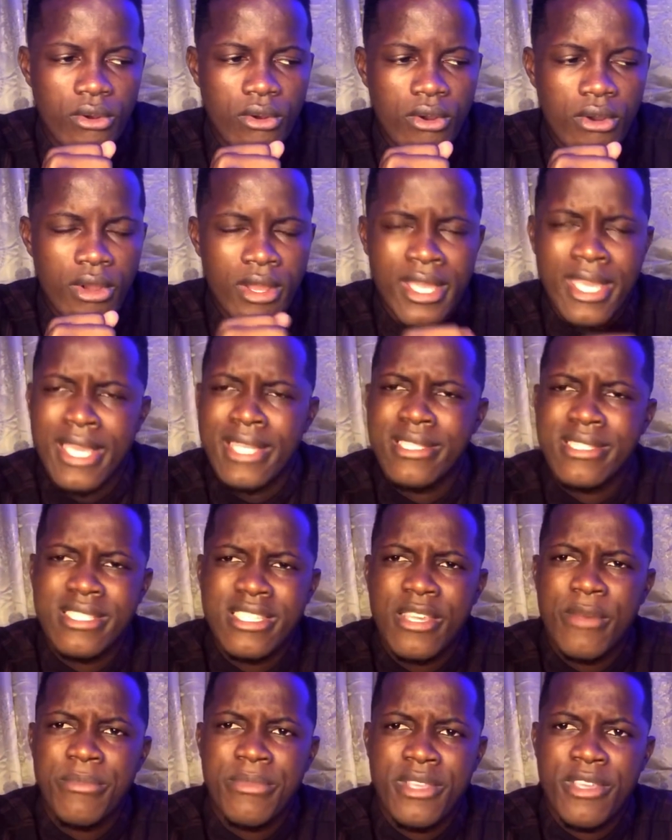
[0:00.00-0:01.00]
I get
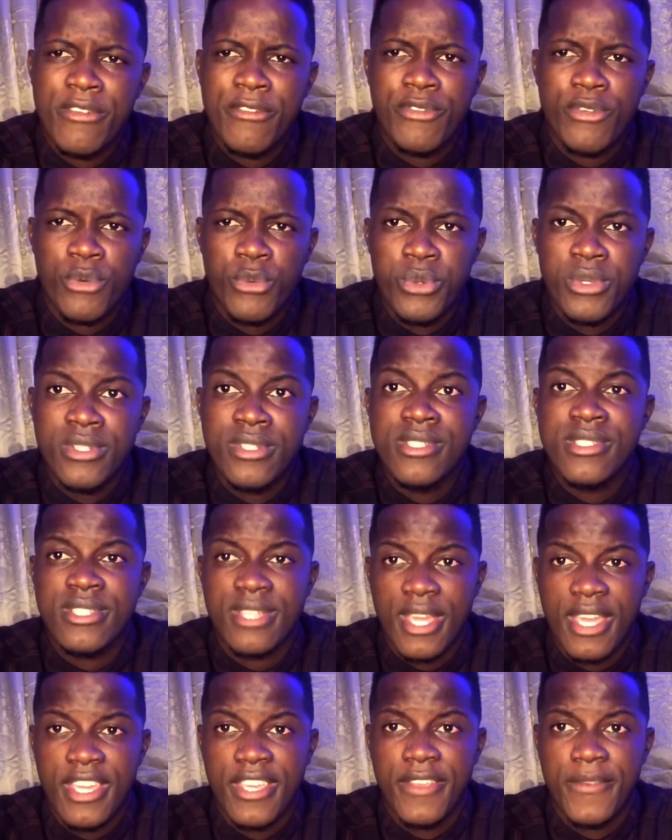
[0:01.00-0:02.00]
something for really
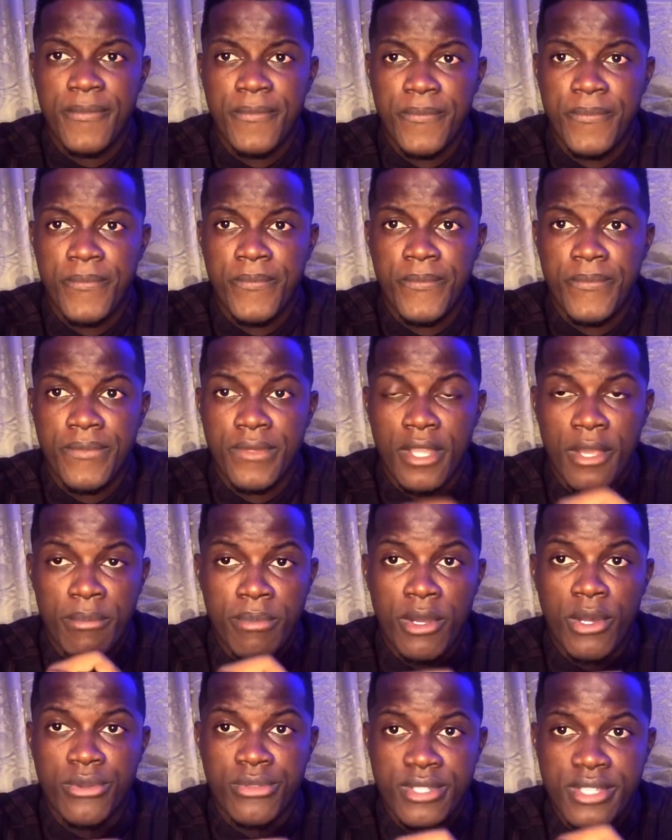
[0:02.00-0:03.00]
say
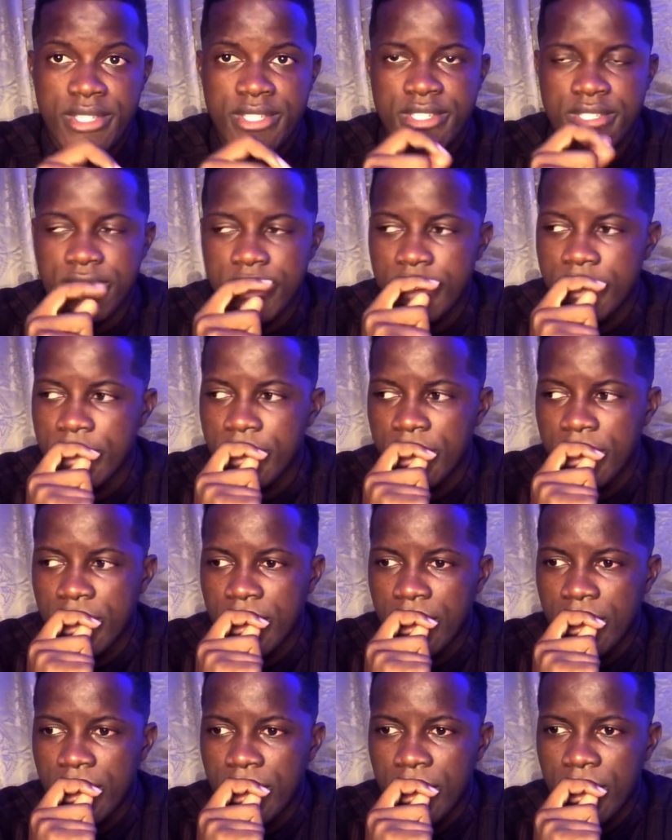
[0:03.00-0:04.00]
about this
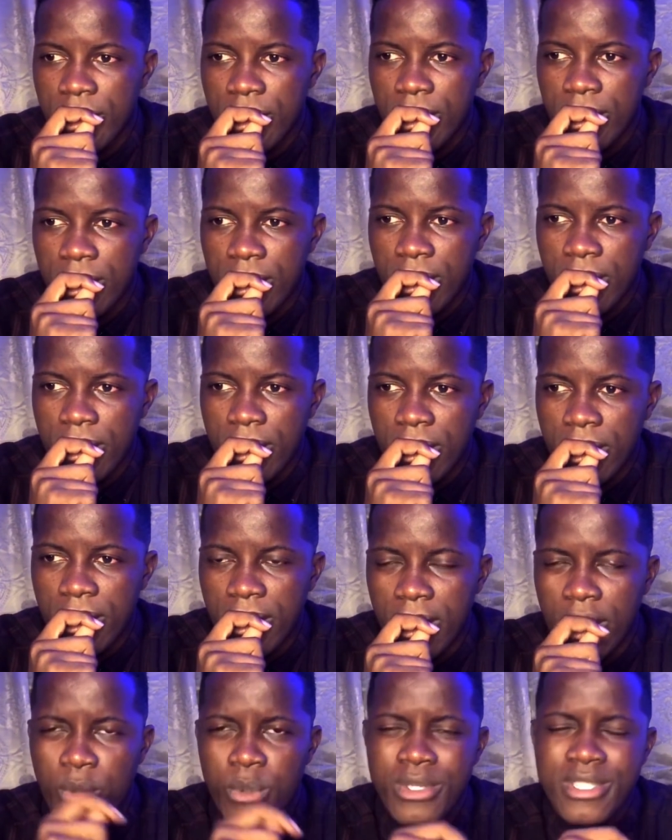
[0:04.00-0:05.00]

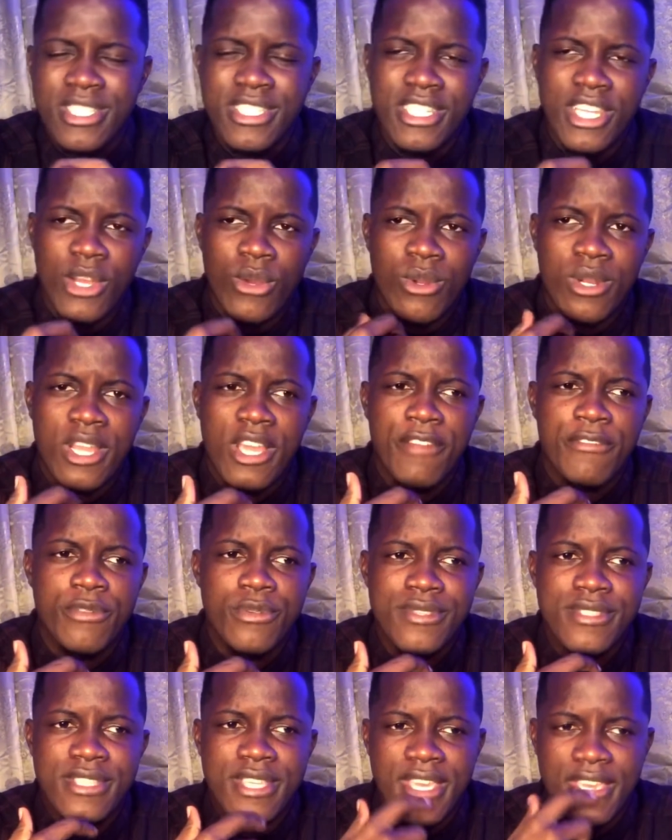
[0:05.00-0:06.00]
and what I would like for
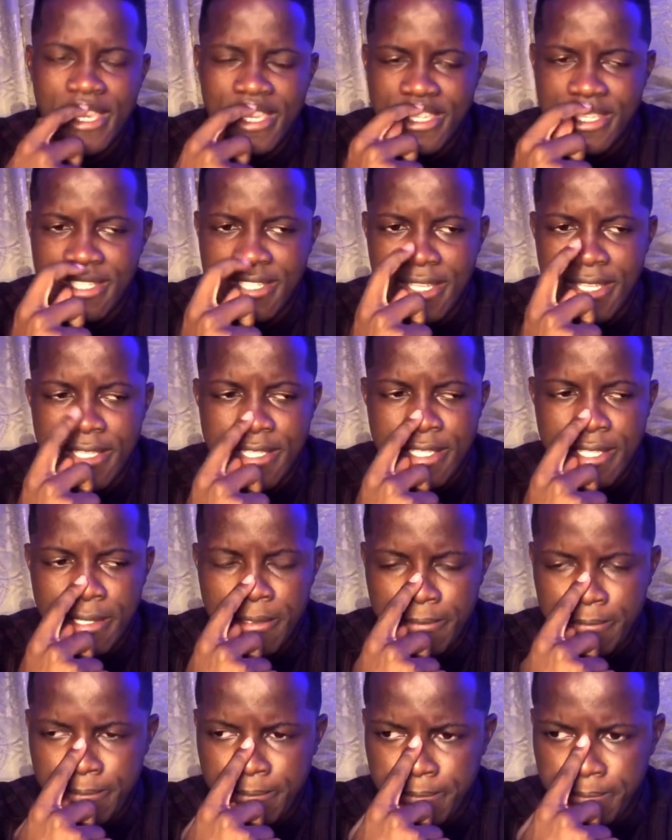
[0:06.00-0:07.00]
say is this
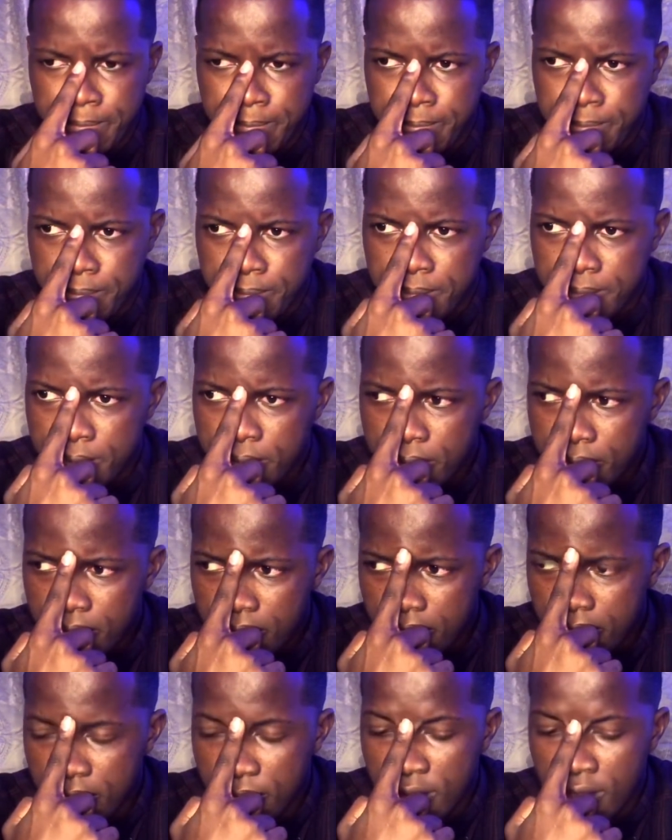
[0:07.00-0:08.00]

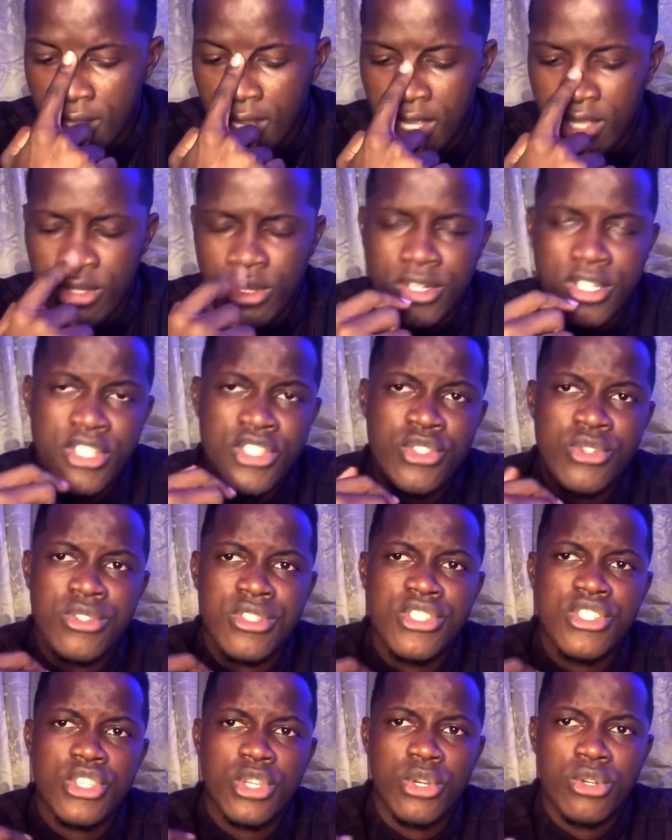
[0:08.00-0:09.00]
according to
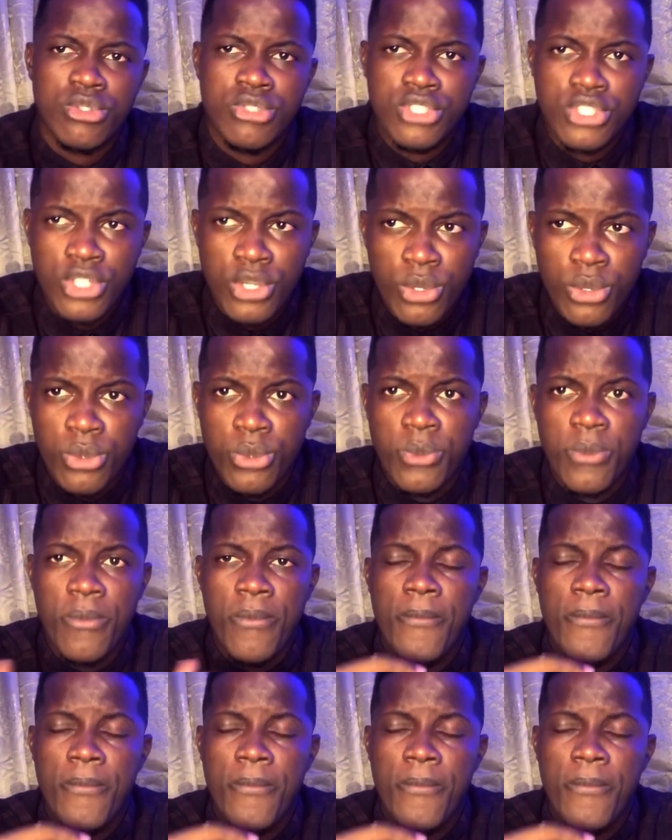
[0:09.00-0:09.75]
this audio